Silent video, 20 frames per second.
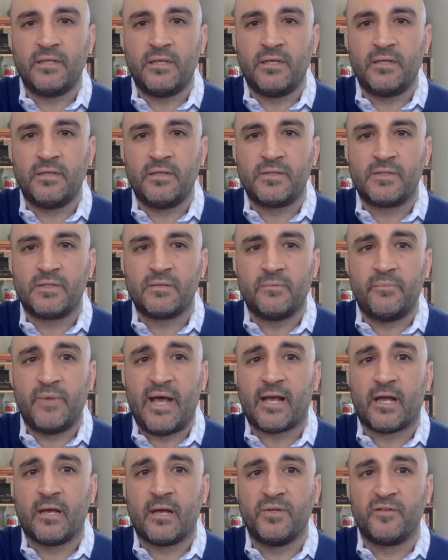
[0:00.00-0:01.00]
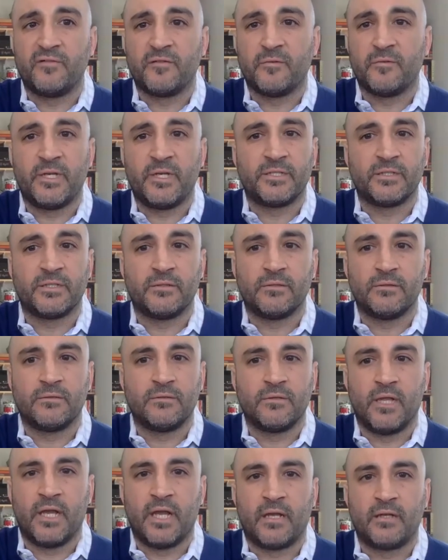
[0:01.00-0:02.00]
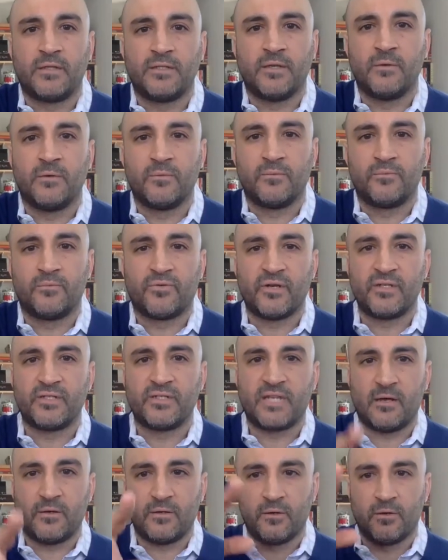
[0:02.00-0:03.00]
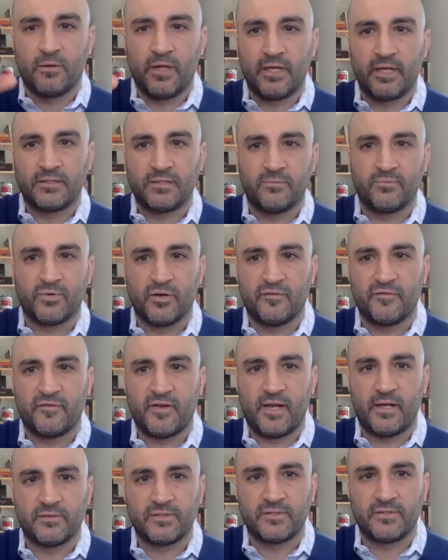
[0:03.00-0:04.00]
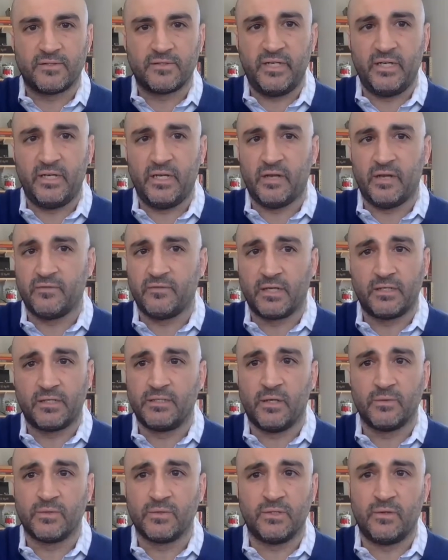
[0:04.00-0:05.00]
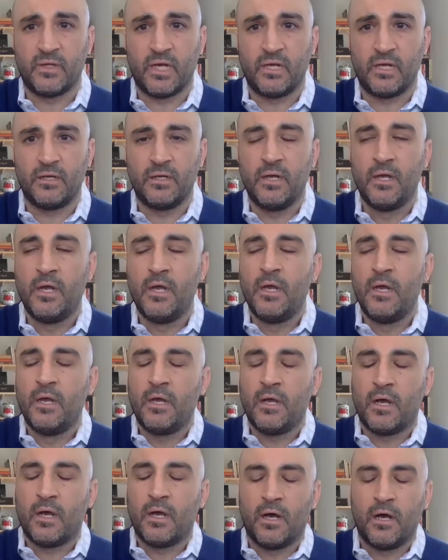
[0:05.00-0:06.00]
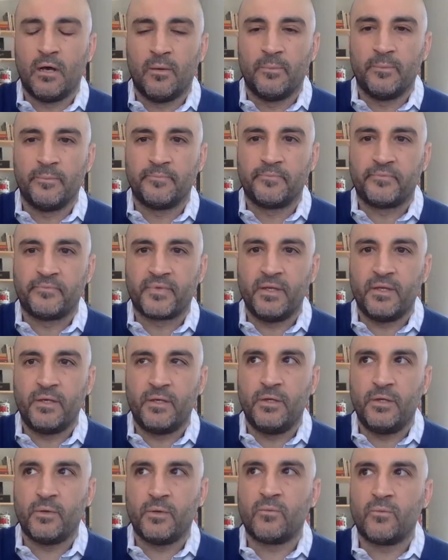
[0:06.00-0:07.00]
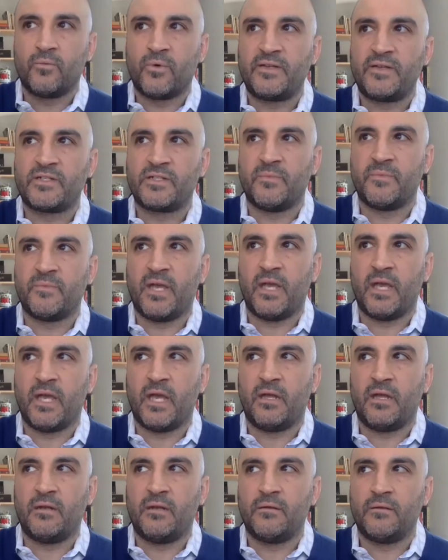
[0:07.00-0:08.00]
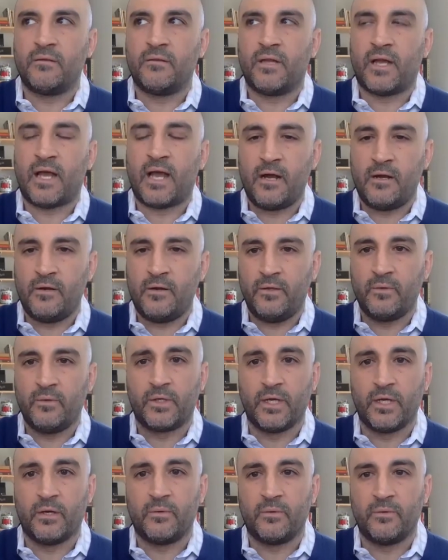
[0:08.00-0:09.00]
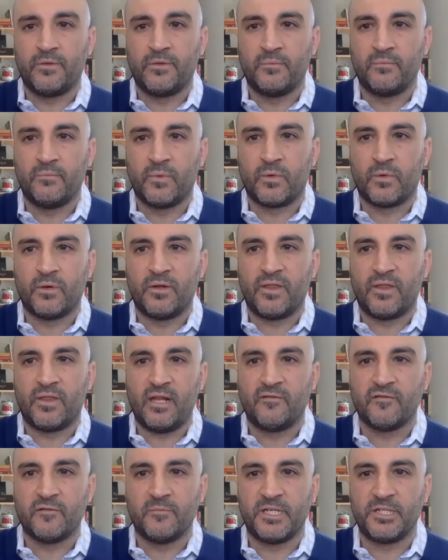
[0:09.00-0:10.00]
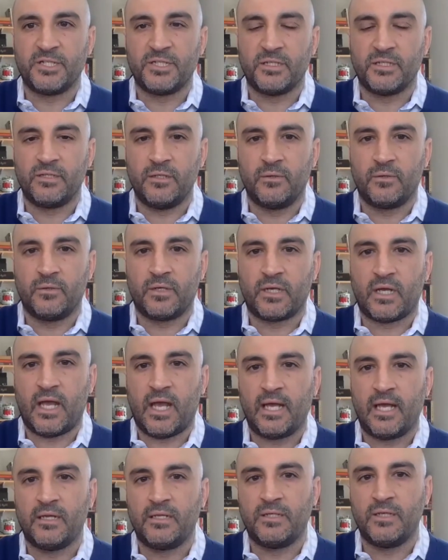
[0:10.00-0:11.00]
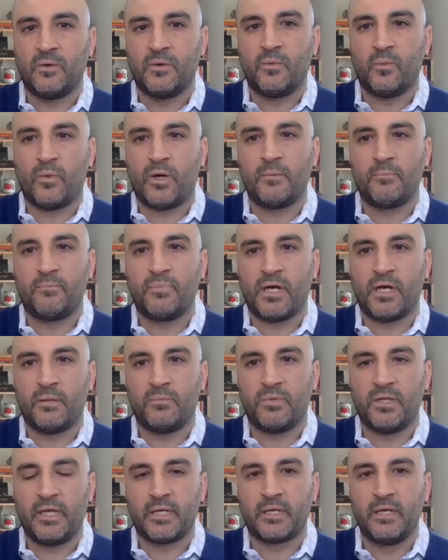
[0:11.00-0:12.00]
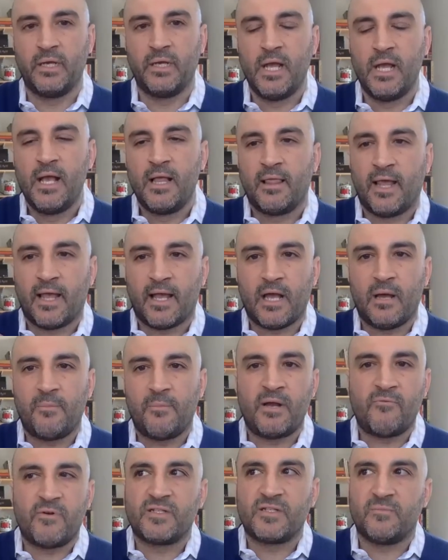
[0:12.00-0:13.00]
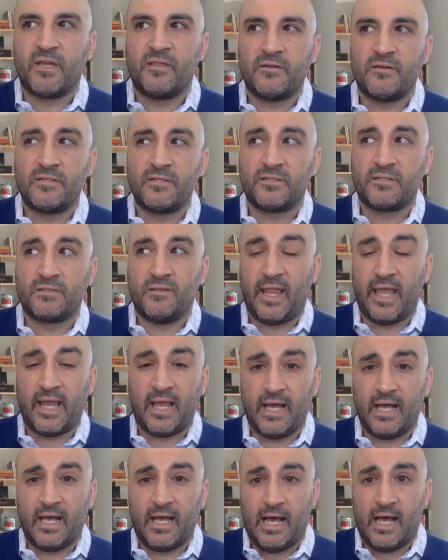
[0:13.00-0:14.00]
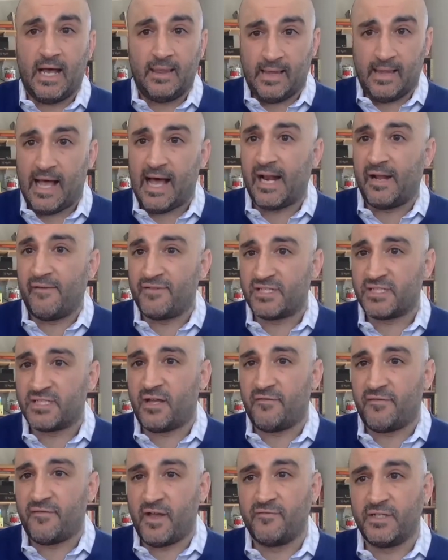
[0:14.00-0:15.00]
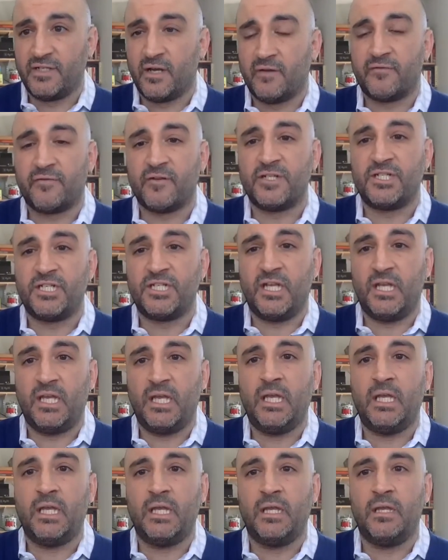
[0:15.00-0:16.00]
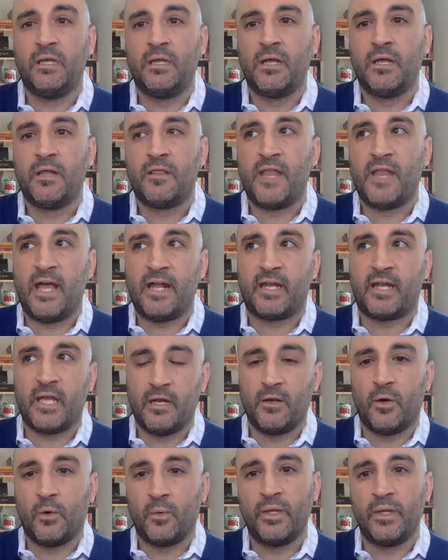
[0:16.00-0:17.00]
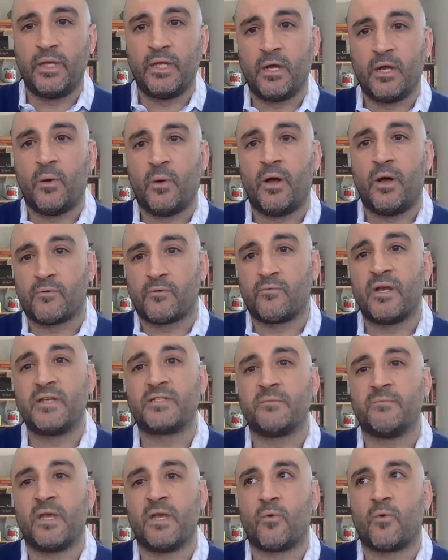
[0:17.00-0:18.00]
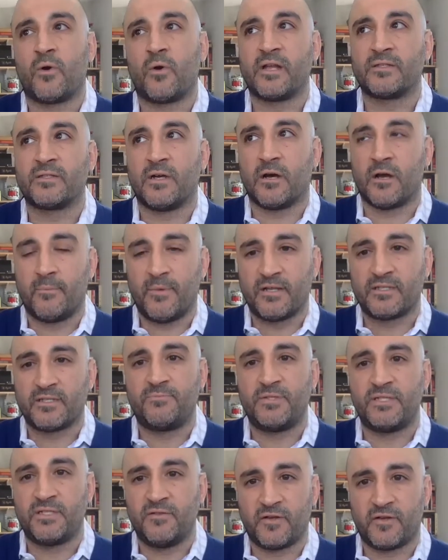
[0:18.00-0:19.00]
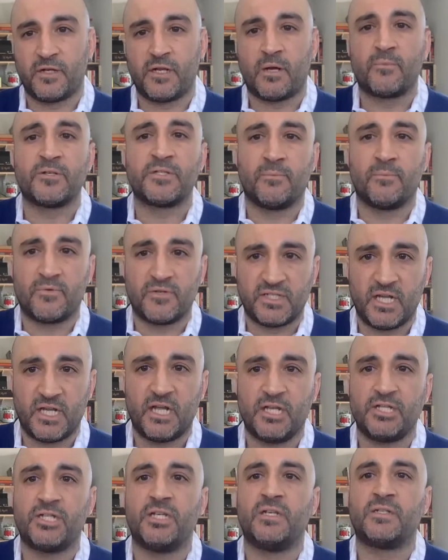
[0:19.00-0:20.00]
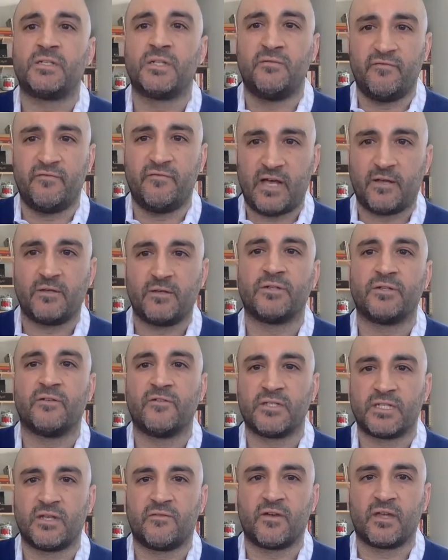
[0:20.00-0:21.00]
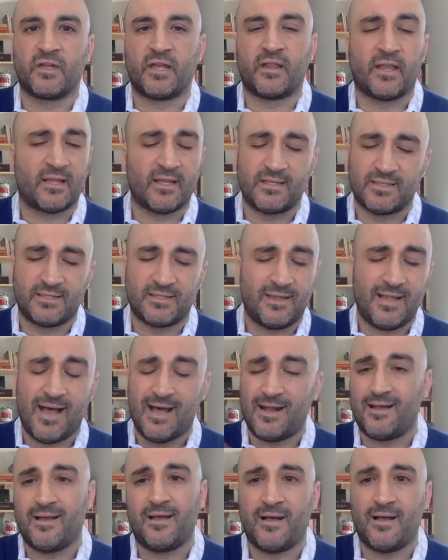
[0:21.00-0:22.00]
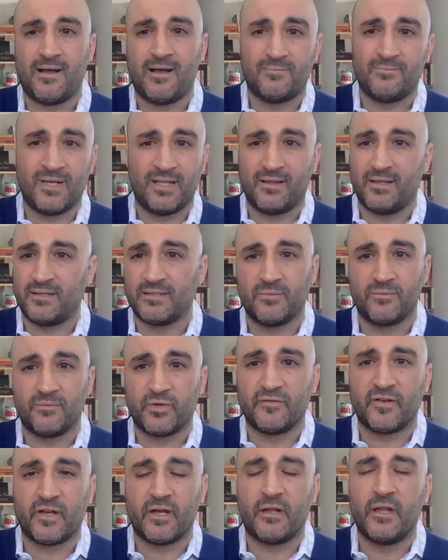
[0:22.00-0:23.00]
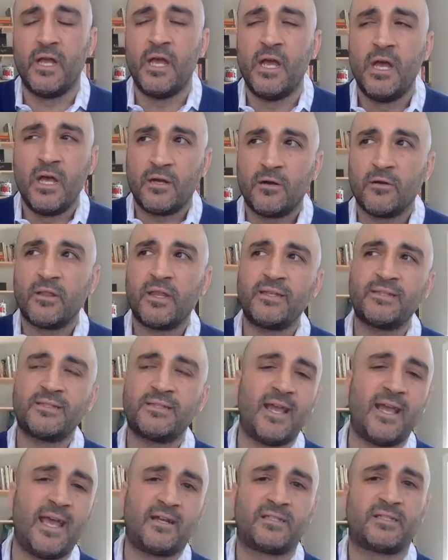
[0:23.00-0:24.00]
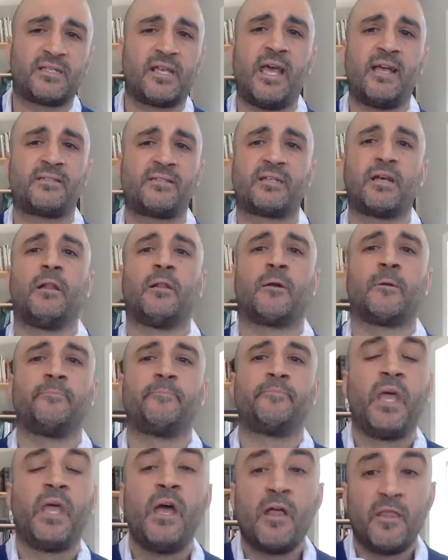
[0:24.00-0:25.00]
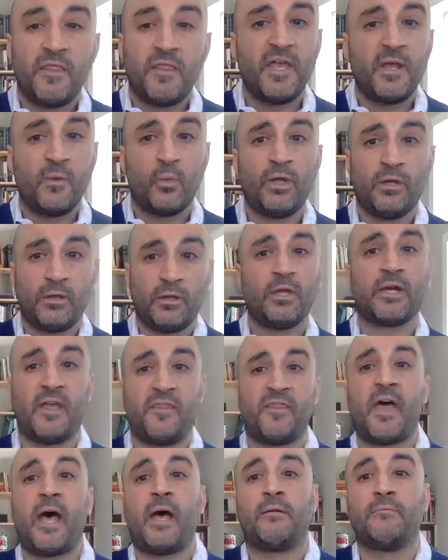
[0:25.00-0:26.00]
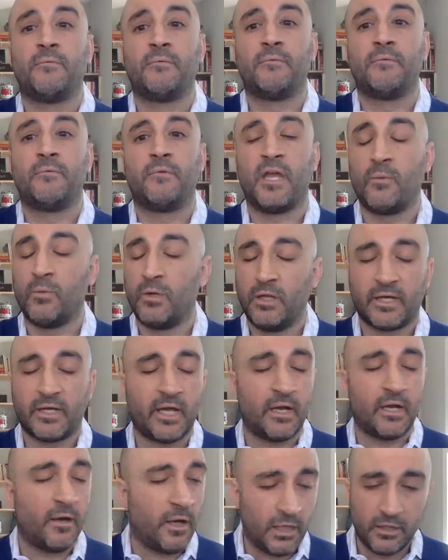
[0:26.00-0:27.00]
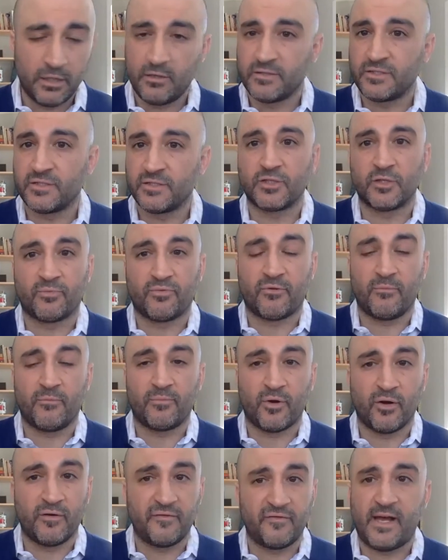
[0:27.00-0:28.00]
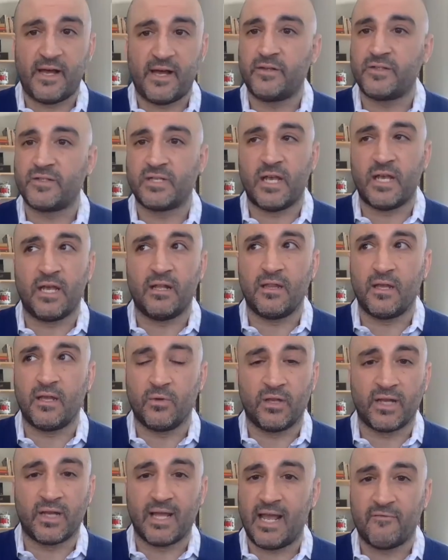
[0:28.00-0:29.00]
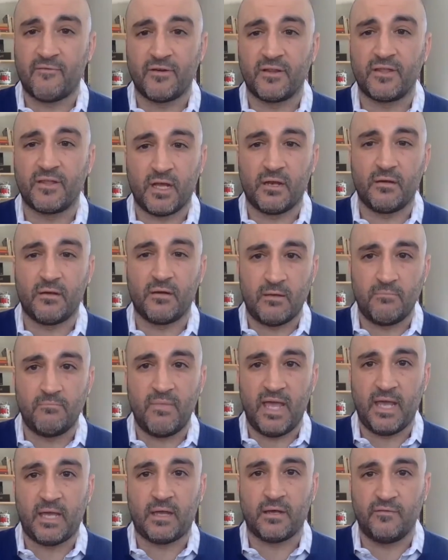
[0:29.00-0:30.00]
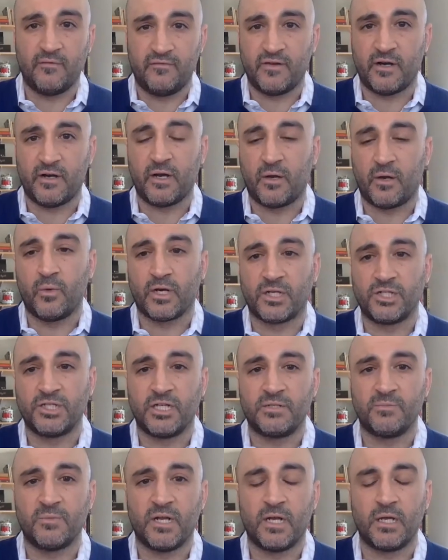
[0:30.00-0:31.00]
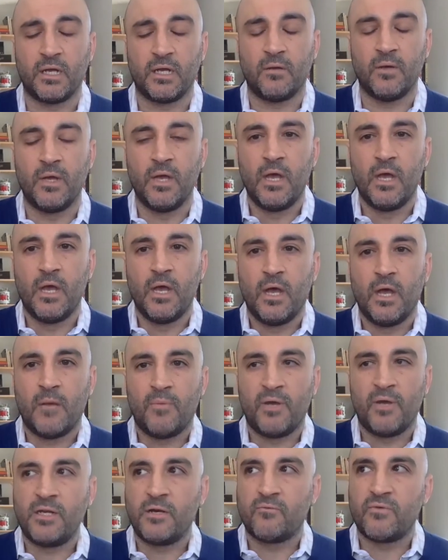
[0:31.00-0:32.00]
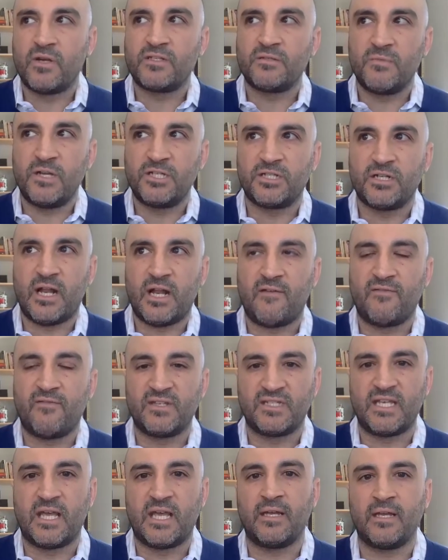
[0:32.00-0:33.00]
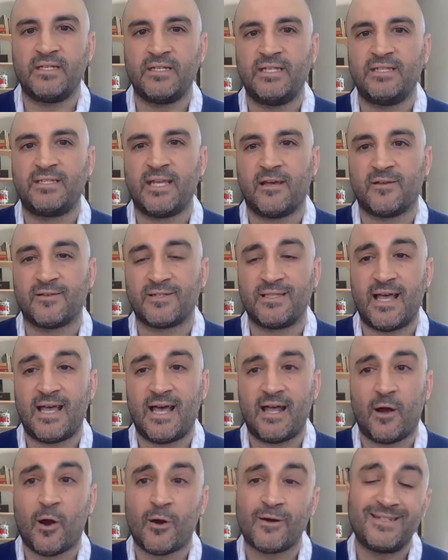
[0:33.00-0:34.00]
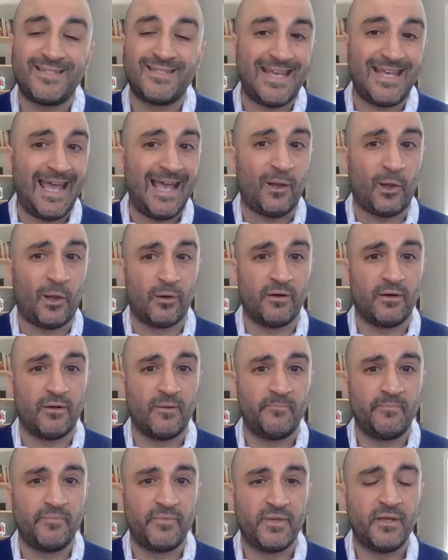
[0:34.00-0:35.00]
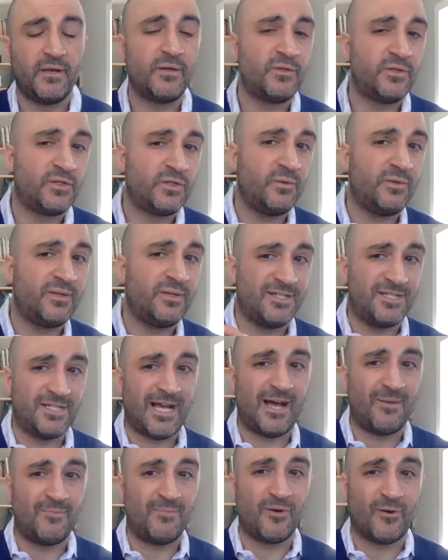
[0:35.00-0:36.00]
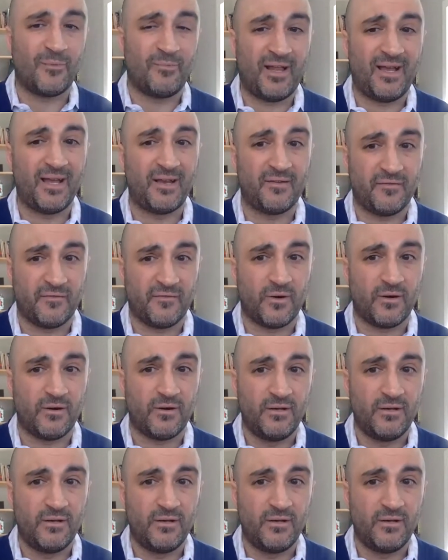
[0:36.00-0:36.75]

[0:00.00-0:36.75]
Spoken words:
is backup information. Like don't print out your LinkedIn profile to PDF. Like don't do that. Your resume, and the higher you go, the more that information you kind of don't want public. Like on my resume, there's like a lot of stuff I've done for GE that can only go on the resume, where I talk about specific numbers and percentages and value driven and stuff like that. Like that's not on my LinkedIn profile. Your LinkedIn adds color. They will look at that. They will look at all your social profiles, and they will look at everything and make a very quick judgment on you. But your resume should have the salient details that are tailored to the job you're applying for.